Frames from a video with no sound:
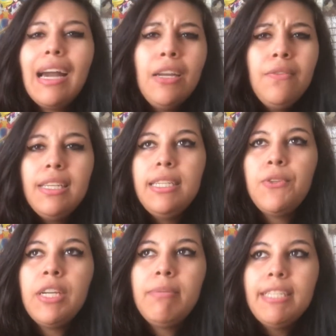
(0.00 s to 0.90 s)
I don't really
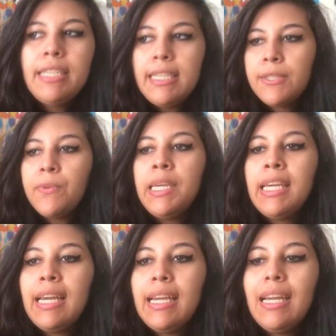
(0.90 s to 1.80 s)
drink my tea
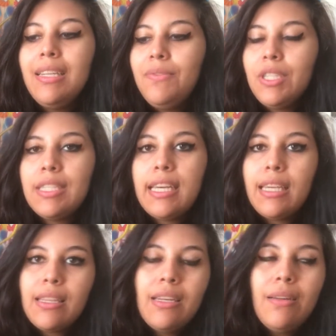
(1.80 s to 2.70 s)
sweet. I kind of just
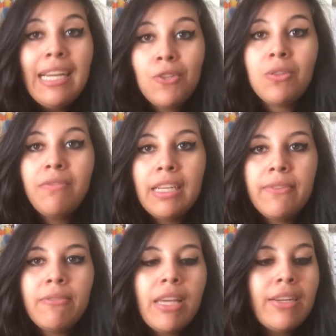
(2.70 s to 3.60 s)
like the natural
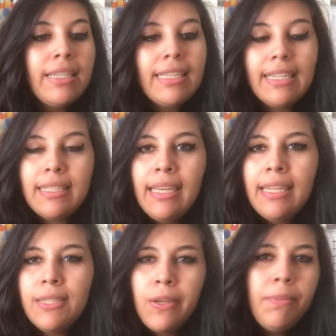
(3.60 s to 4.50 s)
flavor without enhancing
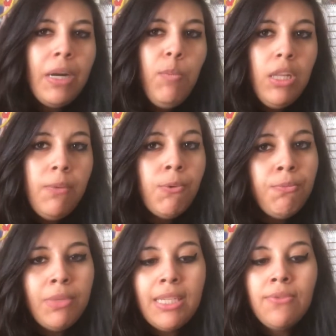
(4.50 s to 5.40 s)
it, so I probably
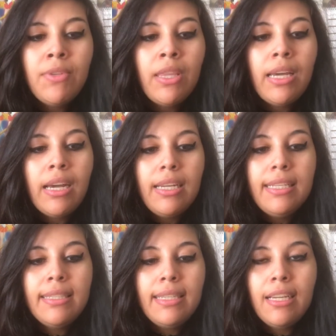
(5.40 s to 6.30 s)
won't be using the
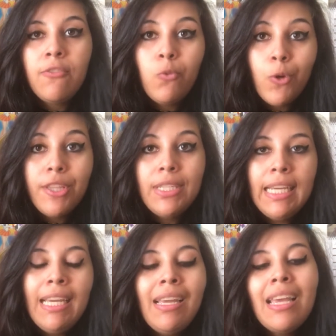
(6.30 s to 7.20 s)
honey stick for the
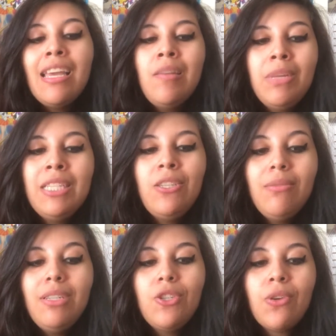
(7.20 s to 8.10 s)
tea, but I do
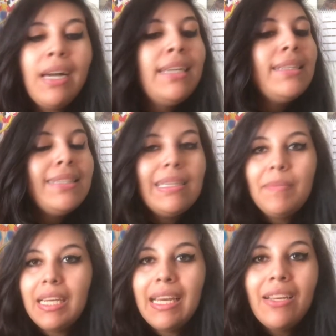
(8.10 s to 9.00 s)
want to try it on
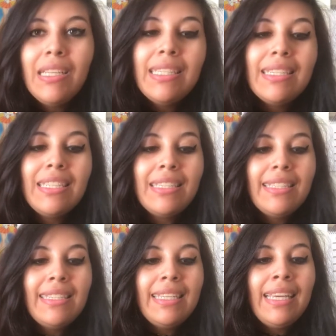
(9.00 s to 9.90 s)
something else just
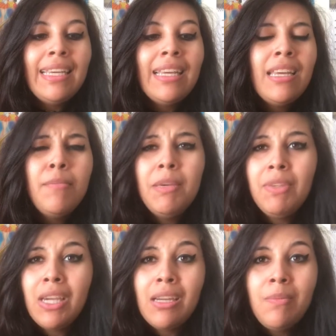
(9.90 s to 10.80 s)
to see, maybe
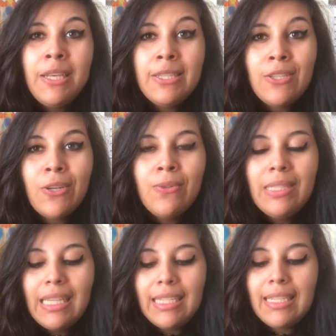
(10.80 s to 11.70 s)
like on a piece of
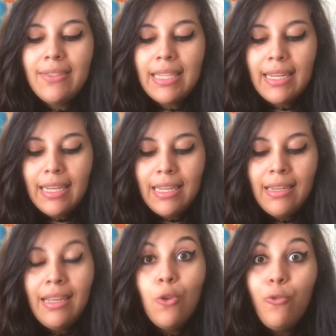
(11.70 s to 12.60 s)
toast. That sounds kind of good.
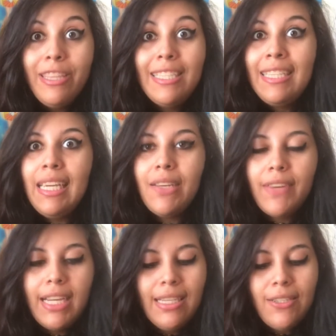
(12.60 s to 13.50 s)
With the tea,
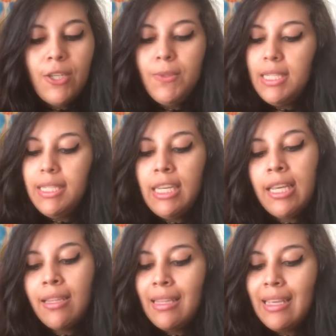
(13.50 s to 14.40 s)
right? Toast and tea.